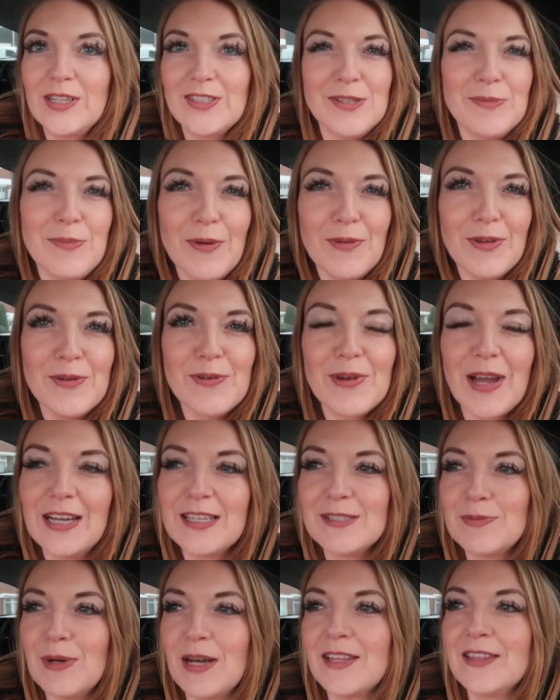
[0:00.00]
I don't know about you
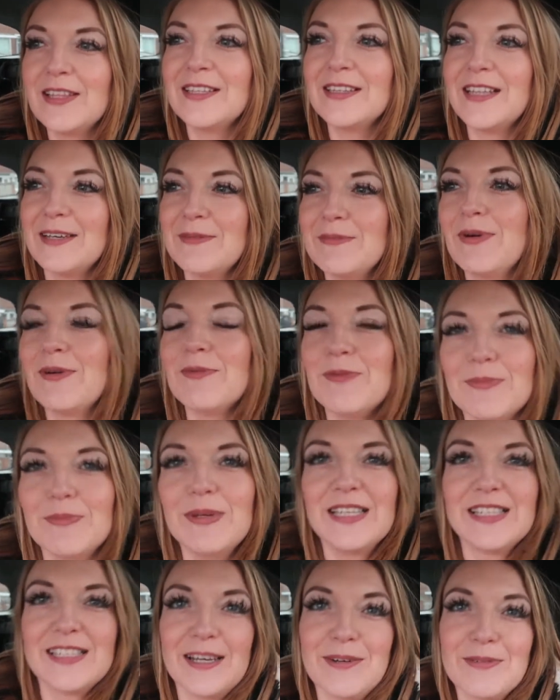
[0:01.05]
guys, but I think that probably
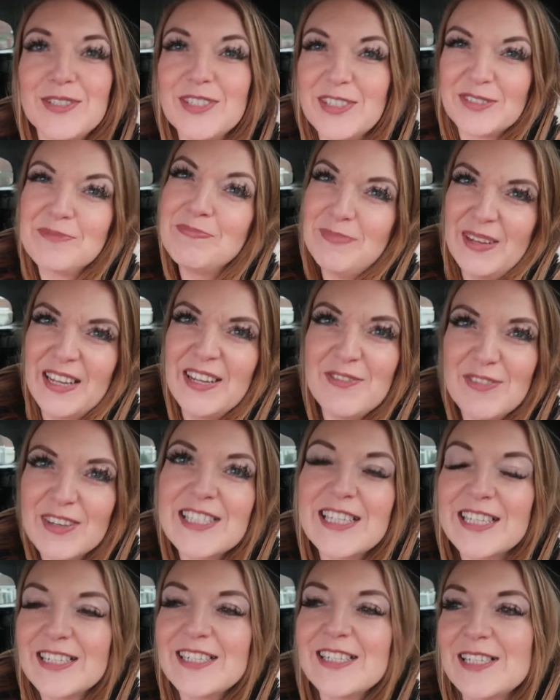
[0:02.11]
means that we should pay a
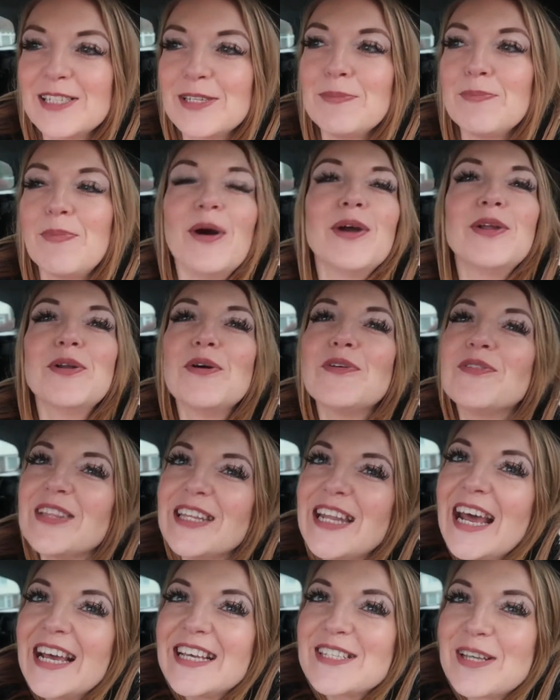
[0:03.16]
visit at some point over
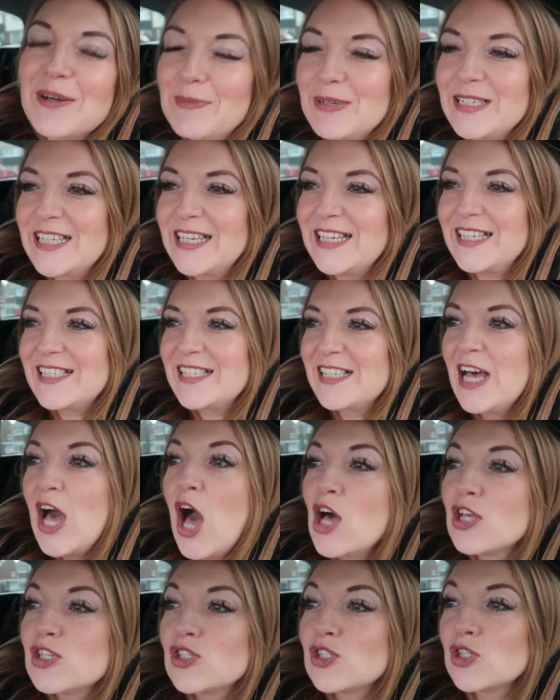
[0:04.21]
the next couple of days.
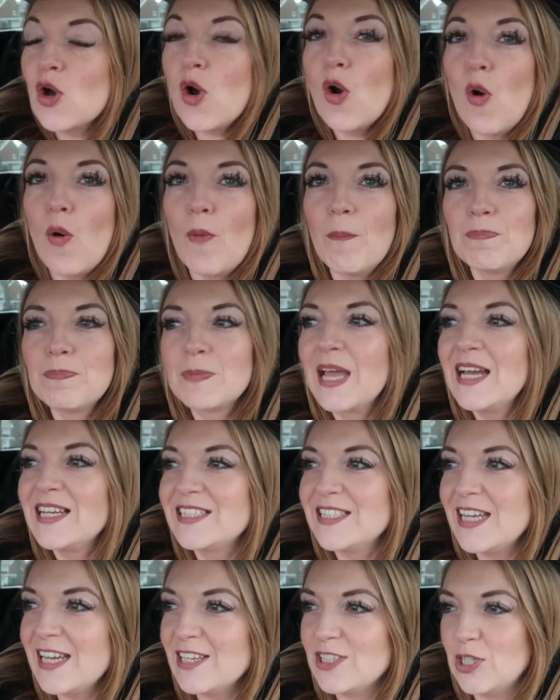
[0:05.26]
So,
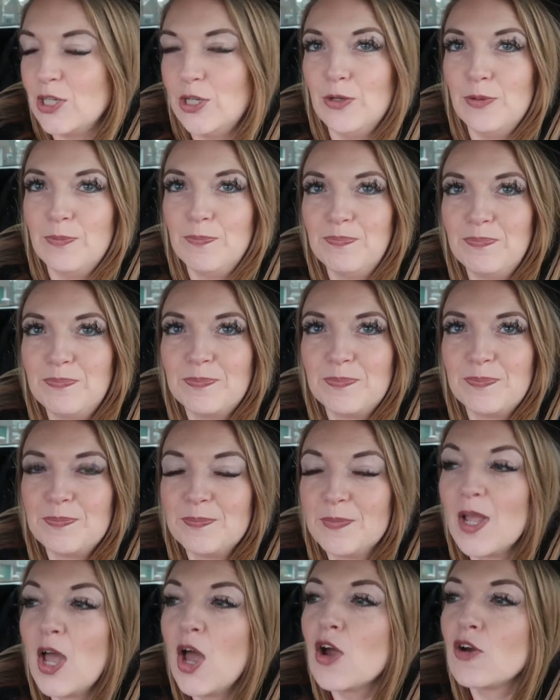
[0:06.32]
day 2,
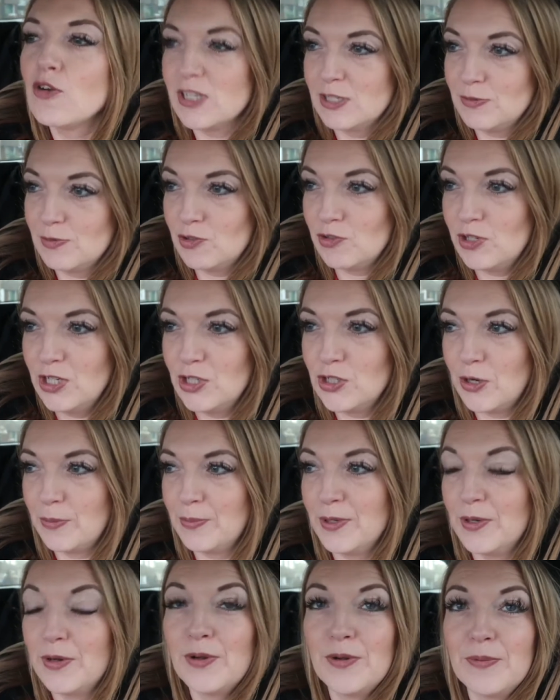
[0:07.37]
Christmas tree
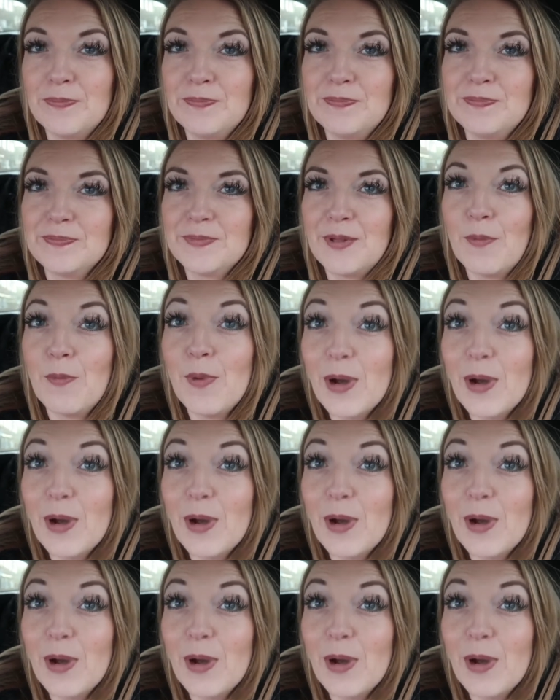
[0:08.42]
shopping.